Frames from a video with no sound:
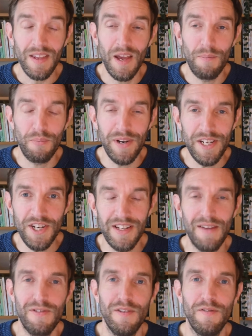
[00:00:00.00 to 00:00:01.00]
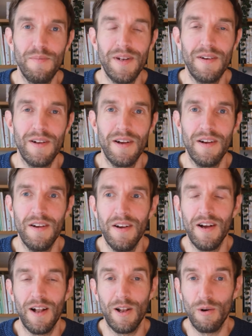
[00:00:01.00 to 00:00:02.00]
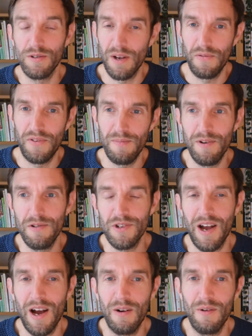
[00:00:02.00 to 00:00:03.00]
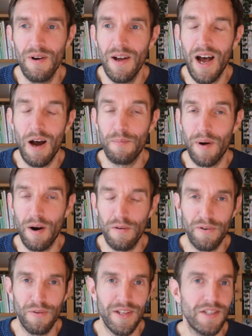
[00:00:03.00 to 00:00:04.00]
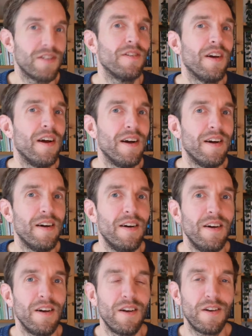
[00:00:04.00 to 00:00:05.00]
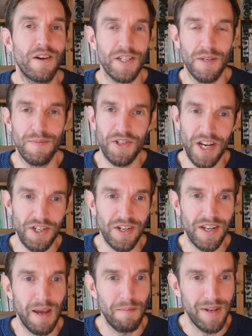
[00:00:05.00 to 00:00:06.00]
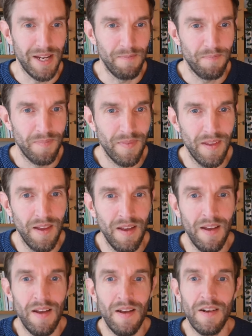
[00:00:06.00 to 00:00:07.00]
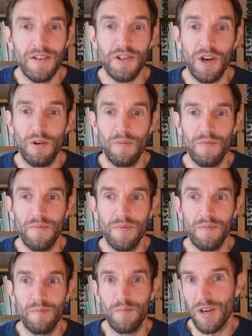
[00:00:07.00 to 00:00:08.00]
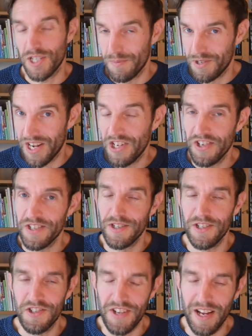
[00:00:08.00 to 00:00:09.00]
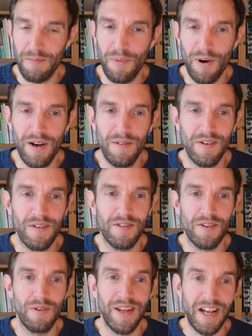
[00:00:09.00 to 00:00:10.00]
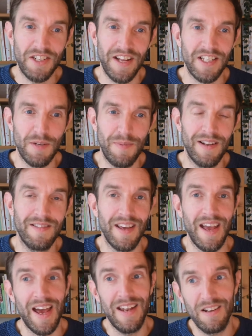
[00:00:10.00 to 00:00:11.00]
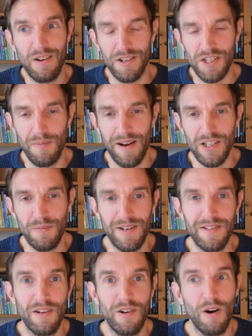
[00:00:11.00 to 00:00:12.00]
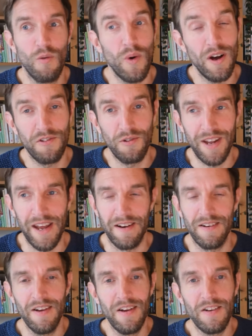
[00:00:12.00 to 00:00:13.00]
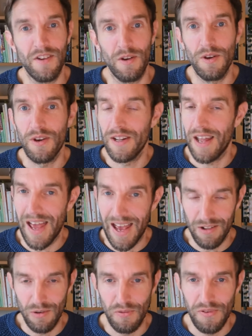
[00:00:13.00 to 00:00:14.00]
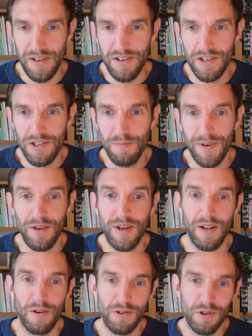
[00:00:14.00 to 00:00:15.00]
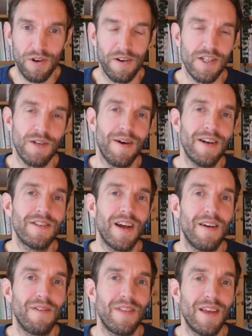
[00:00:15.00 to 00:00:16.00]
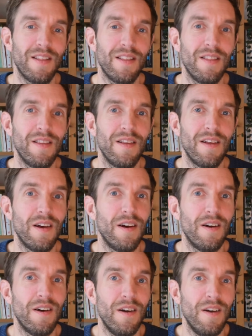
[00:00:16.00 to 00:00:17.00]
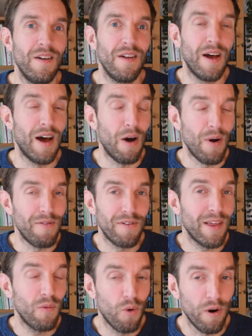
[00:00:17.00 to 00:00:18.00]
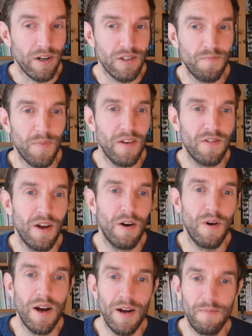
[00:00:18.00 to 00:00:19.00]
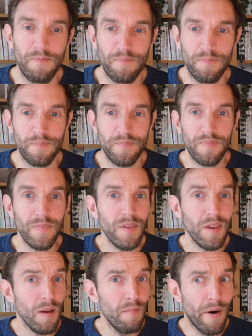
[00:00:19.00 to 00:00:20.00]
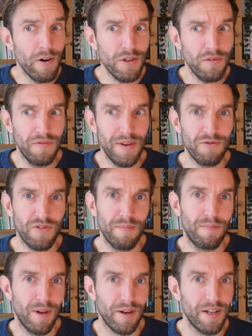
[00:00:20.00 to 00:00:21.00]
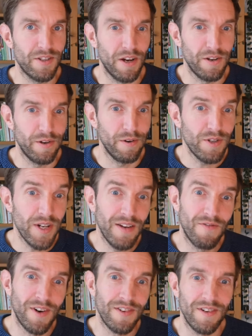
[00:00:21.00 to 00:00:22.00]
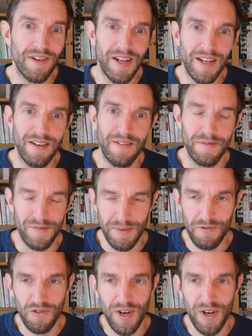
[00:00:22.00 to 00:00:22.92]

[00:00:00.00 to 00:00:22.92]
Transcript: appreciate if you've been a, a long-time Vim user how how powerful this uh, customization can be. So customization is the second part. So the extensibility and the customizability go well together. So you can add new features, but you can also customize everything, uh, how everything works. So um, most Vim script plugins are usually written in Vim